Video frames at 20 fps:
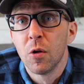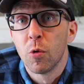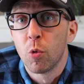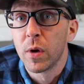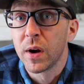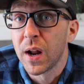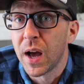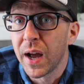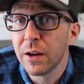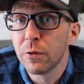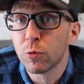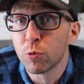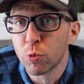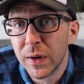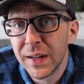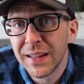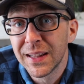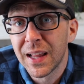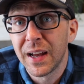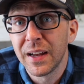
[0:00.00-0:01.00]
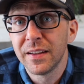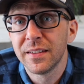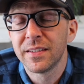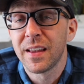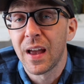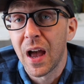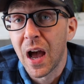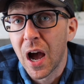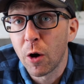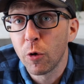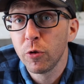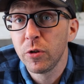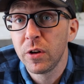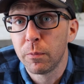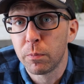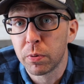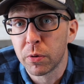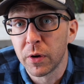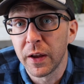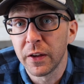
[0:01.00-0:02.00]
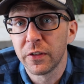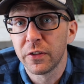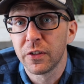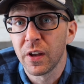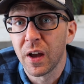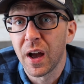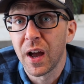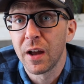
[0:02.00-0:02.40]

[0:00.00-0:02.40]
when I realized how depressed